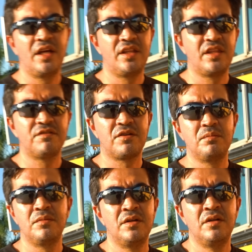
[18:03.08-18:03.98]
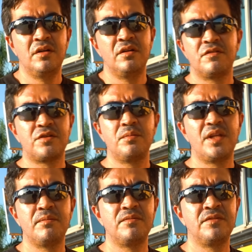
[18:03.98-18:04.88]
anything from
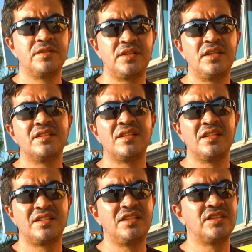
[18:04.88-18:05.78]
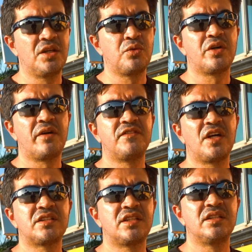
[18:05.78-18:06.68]
them since they were
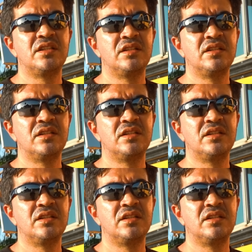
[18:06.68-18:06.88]
abducted.